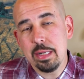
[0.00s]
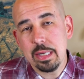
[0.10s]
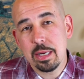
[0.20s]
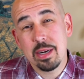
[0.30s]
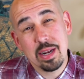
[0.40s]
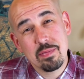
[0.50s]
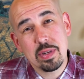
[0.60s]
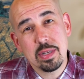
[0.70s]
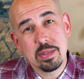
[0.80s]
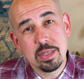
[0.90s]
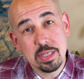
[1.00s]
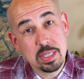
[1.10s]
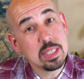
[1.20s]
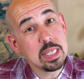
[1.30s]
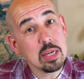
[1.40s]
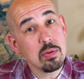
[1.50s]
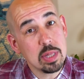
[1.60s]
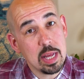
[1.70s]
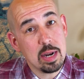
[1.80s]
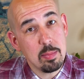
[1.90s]
you're gonna have to deal
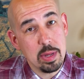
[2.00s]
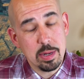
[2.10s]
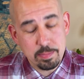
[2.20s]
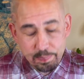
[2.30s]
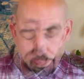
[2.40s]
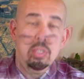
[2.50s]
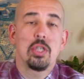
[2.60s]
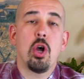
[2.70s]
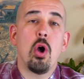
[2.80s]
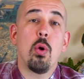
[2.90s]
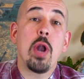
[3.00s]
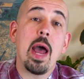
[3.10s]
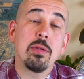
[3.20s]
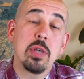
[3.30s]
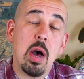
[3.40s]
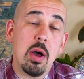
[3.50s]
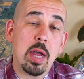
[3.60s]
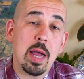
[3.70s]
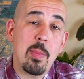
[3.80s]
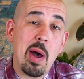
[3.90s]
with that a bit. So now
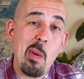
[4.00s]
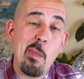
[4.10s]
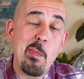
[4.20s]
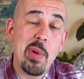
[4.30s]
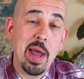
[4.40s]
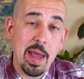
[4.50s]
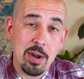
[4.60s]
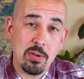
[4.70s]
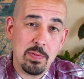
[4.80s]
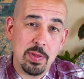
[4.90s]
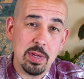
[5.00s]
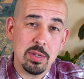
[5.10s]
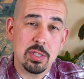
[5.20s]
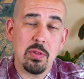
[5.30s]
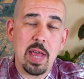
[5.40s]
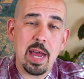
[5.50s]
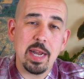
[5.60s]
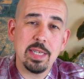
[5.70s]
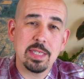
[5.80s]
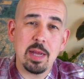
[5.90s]
talking about pedal feel. So
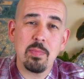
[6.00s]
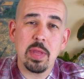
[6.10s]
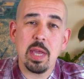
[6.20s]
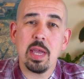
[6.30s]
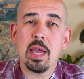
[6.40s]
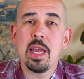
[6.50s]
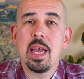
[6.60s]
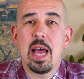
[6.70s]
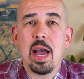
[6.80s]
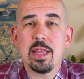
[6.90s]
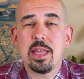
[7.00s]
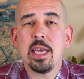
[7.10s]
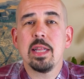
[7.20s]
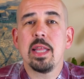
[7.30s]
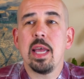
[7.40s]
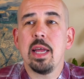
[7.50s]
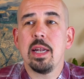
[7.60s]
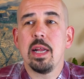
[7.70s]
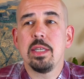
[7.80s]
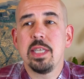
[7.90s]
that is something I think
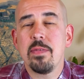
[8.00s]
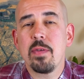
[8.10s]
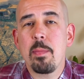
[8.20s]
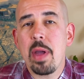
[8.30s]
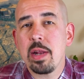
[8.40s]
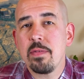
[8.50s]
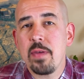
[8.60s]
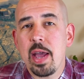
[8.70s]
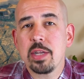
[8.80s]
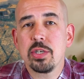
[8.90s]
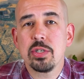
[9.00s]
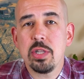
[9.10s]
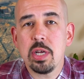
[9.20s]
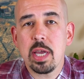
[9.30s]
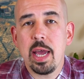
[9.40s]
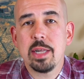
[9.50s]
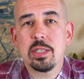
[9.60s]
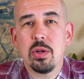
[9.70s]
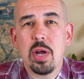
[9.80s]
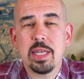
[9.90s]
that different manufacturers look at.
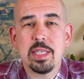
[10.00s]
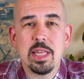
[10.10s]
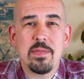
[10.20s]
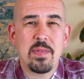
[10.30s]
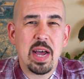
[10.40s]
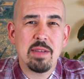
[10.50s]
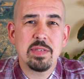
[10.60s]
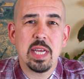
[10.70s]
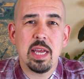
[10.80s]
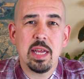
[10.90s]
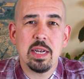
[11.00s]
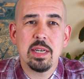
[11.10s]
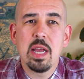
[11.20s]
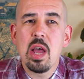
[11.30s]
So I say the 510